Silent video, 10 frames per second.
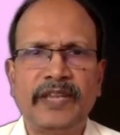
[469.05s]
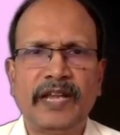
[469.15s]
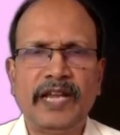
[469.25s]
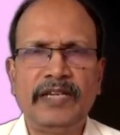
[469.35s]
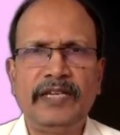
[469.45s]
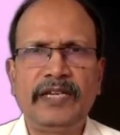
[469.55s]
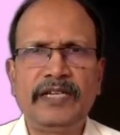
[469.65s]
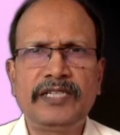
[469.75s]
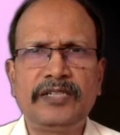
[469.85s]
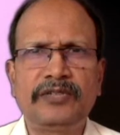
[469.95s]
And in
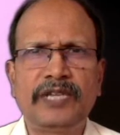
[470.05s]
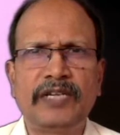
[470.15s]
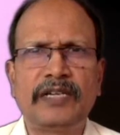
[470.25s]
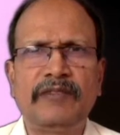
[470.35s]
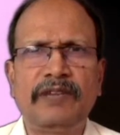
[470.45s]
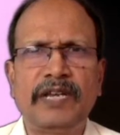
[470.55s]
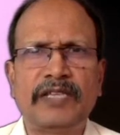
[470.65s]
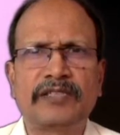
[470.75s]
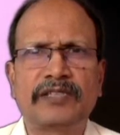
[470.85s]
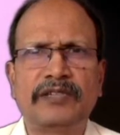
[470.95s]
addition to that, liver
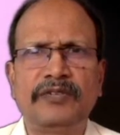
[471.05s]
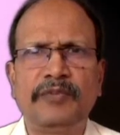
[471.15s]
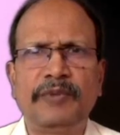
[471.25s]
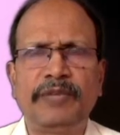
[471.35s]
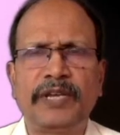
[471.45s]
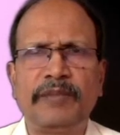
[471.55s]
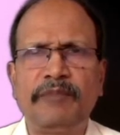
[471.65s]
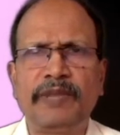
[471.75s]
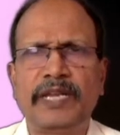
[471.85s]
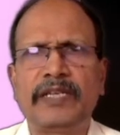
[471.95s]
has, you may be
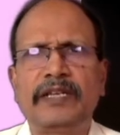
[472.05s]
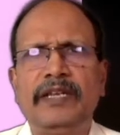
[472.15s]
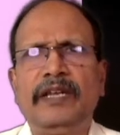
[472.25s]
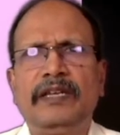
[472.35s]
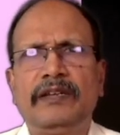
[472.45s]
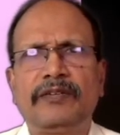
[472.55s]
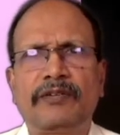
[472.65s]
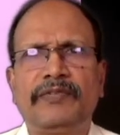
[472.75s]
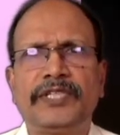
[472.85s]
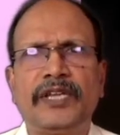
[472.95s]
remembering your
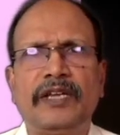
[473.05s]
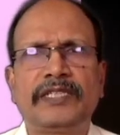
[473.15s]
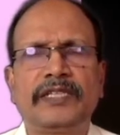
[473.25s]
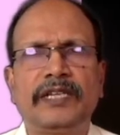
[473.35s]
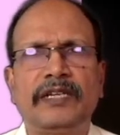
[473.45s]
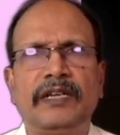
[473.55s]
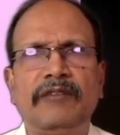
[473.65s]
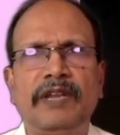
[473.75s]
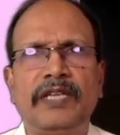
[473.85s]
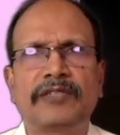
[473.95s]
physiology, that
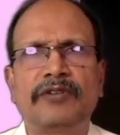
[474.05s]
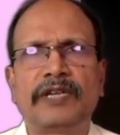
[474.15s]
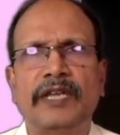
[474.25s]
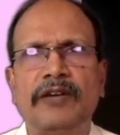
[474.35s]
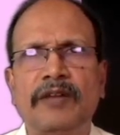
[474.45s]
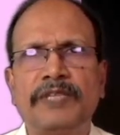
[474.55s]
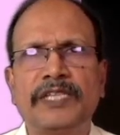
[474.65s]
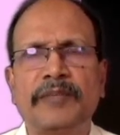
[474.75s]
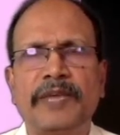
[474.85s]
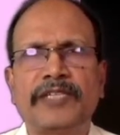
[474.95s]
liver has got enormous
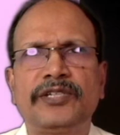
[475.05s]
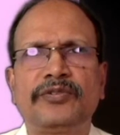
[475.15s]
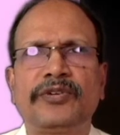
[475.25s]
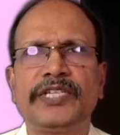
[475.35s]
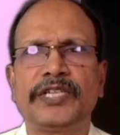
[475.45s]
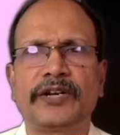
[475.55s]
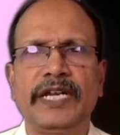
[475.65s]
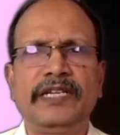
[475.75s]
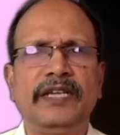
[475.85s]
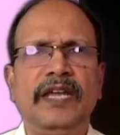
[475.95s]
capacity to regenerate,